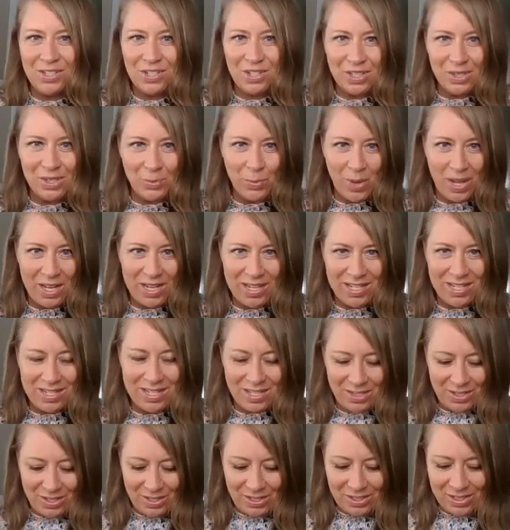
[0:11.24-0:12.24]
just
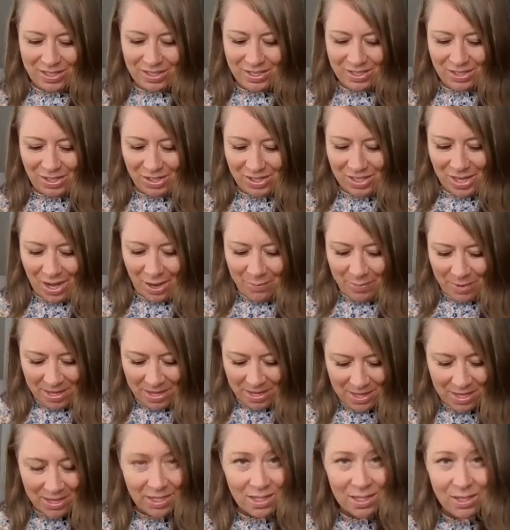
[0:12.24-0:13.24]
wanted to start out
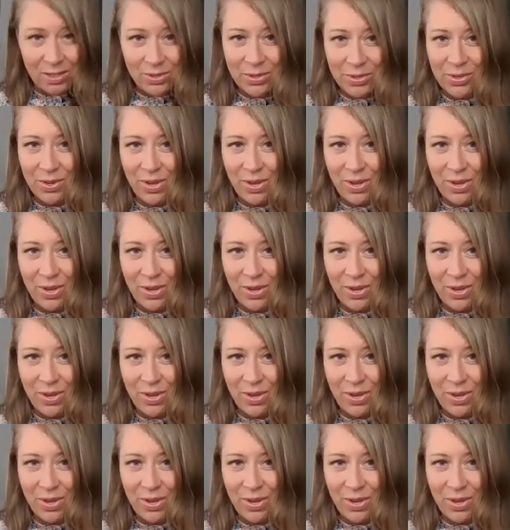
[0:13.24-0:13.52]
by thanking